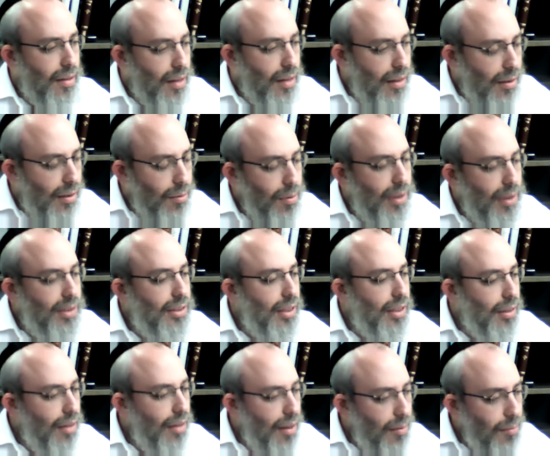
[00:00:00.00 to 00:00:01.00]
And the
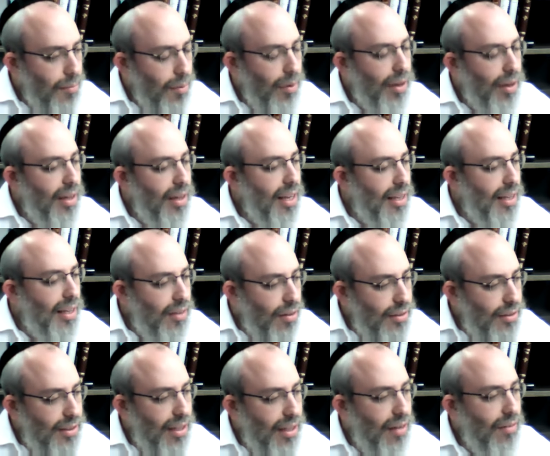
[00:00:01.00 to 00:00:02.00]
question that we're going to ask
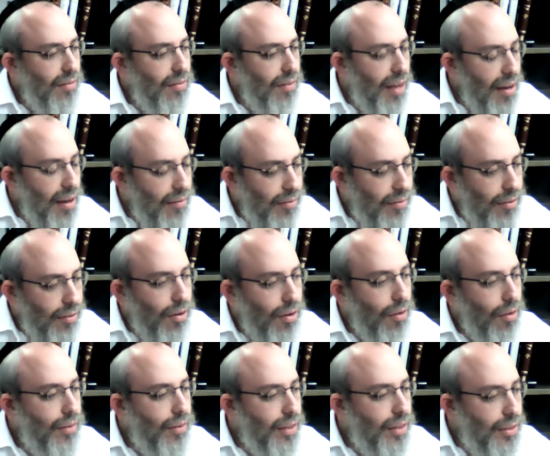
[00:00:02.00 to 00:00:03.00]
ourselves after
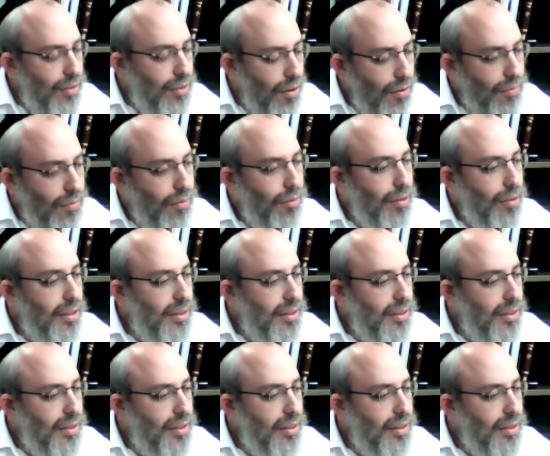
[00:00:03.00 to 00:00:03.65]
COVID is over